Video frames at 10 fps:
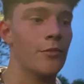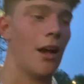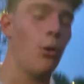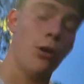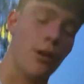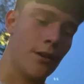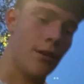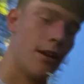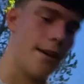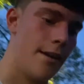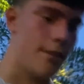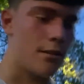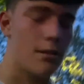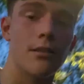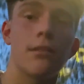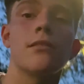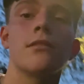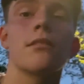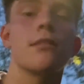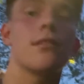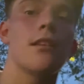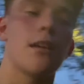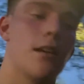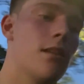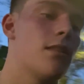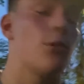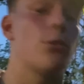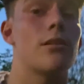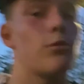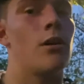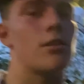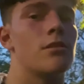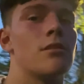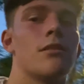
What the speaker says: I won. And, yeah, thank you guys for watching.